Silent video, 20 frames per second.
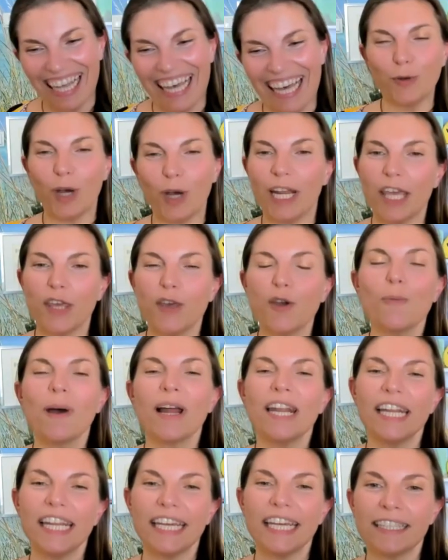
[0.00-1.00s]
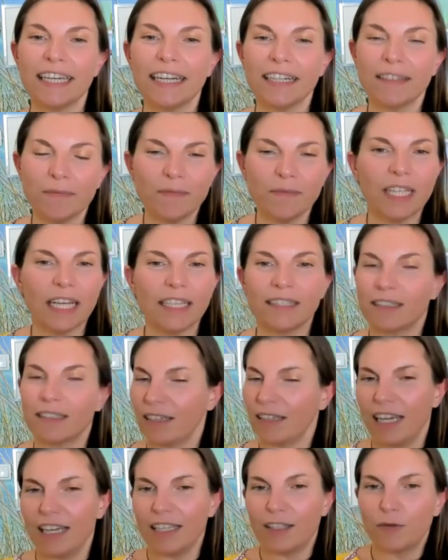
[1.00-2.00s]
And a human leader that
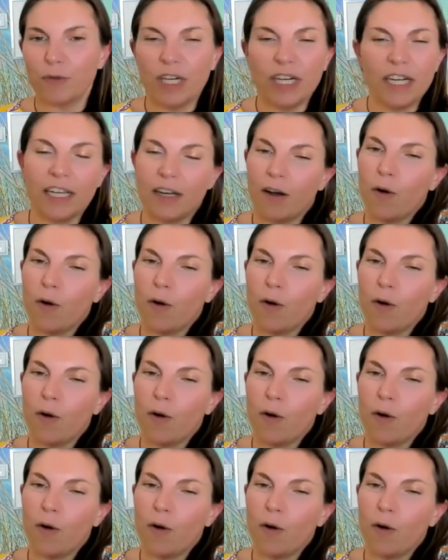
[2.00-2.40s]
it's really